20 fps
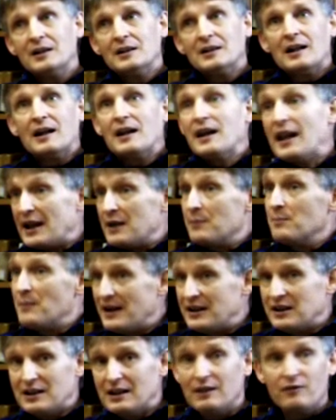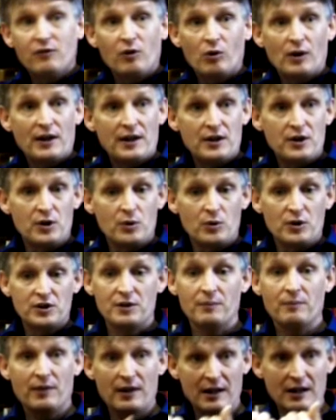late medieval
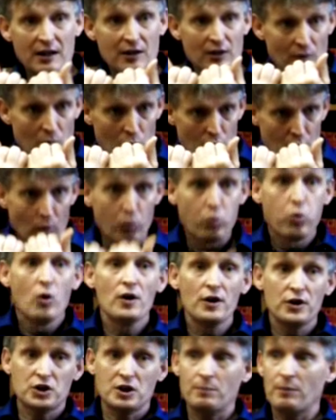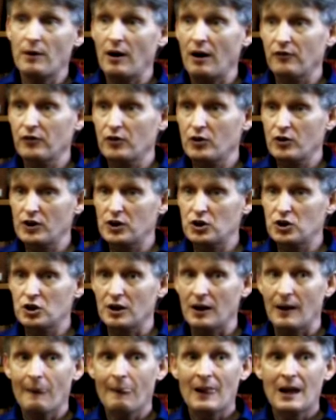Hinduism, the worship of
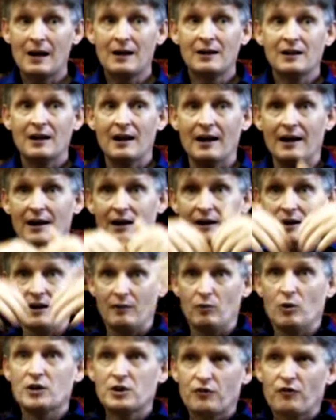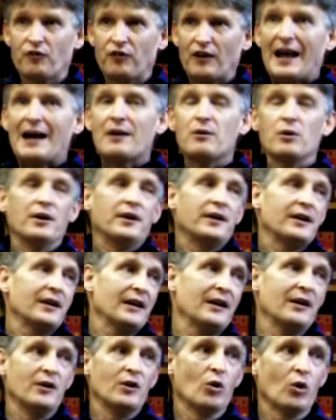Krishna, which flowered
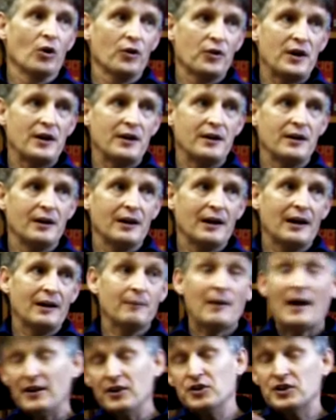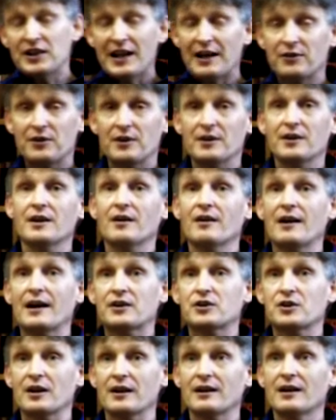in North India and in South India
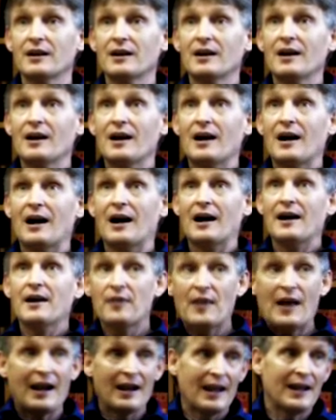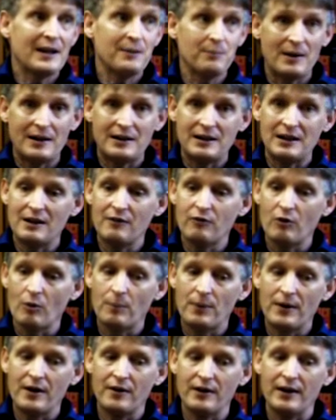actually in that late medieval
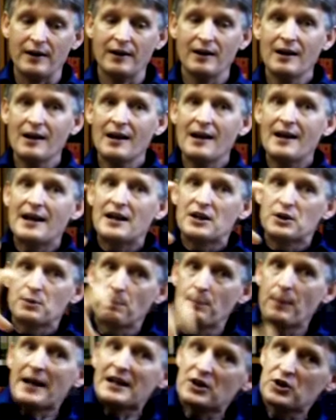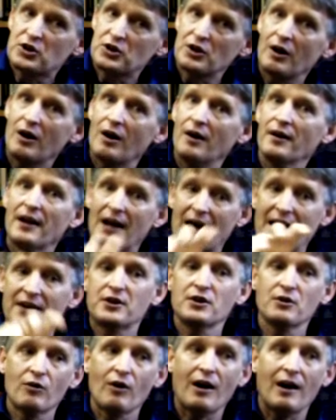period, is based on and
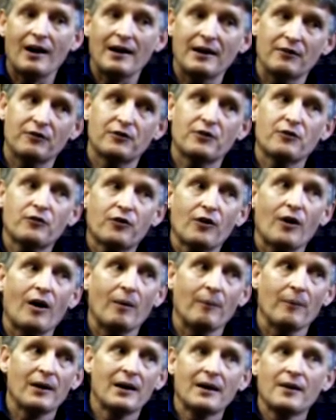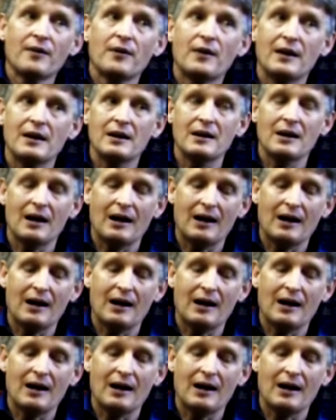derived from the